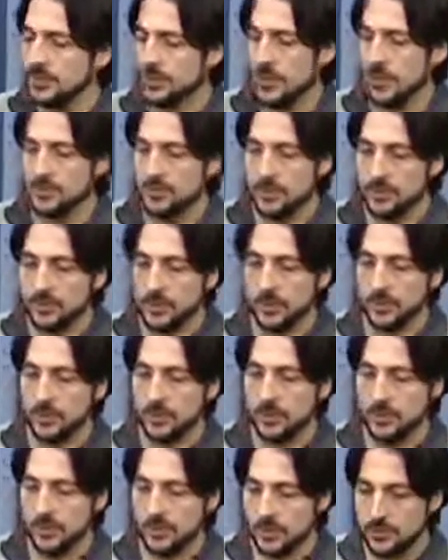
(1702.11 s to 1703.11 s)
I'm sure,
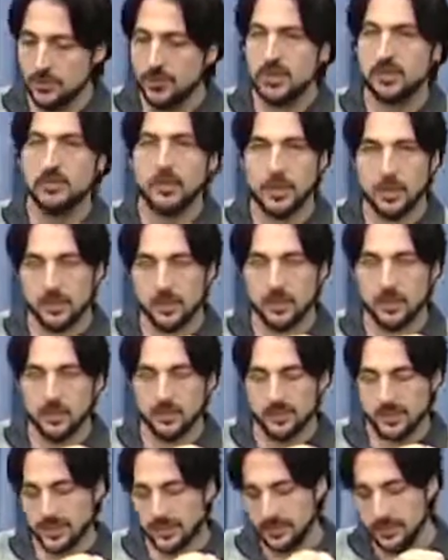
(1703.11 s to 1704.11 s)
going to develop
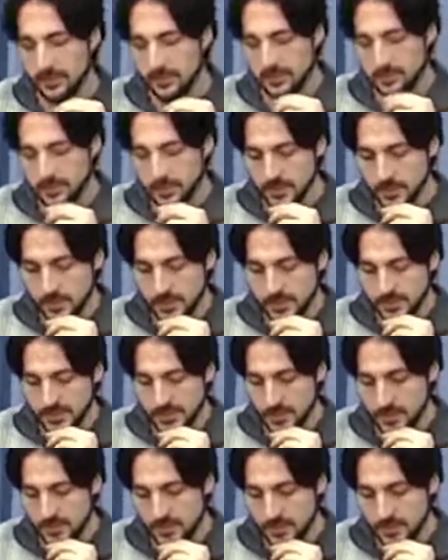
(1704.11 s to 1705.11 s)
all this in
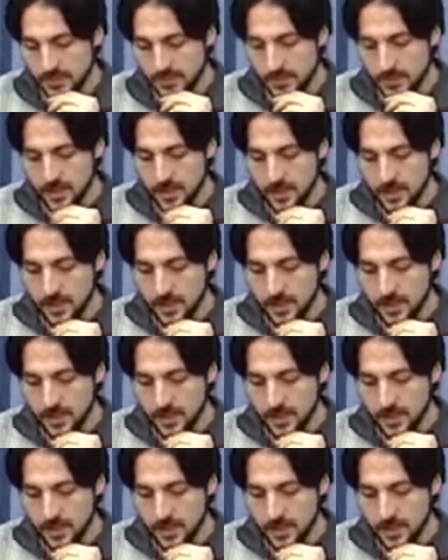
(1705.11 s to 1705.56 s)
detail.